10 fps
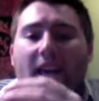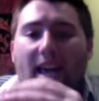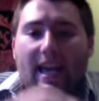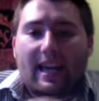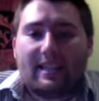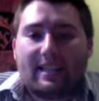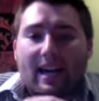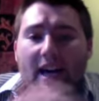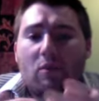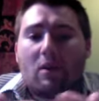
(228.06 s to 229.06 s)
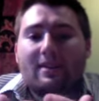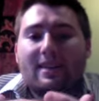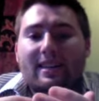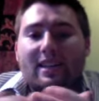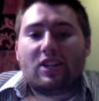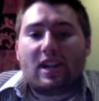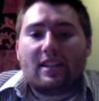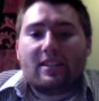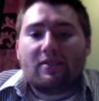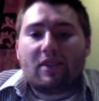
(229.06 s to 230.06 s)
and I don't want to take that
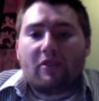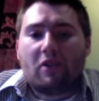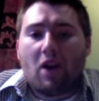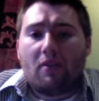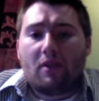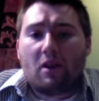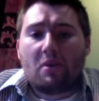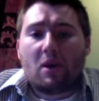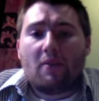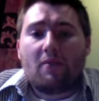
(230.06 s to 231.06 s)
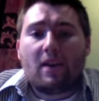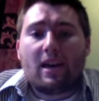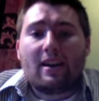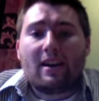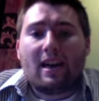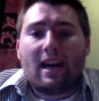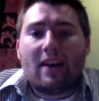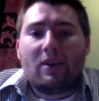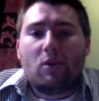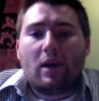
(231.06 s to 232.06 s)
chance of coming off fake
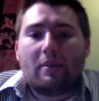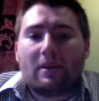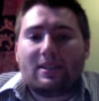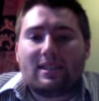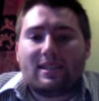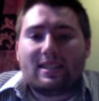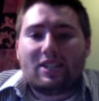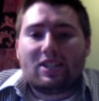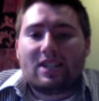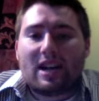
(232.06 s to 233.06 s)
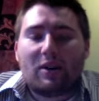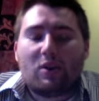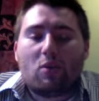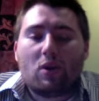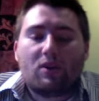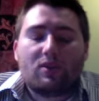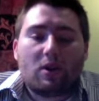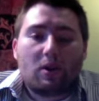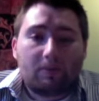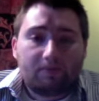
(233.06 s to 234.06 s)
on the web, because it's just not going to work. So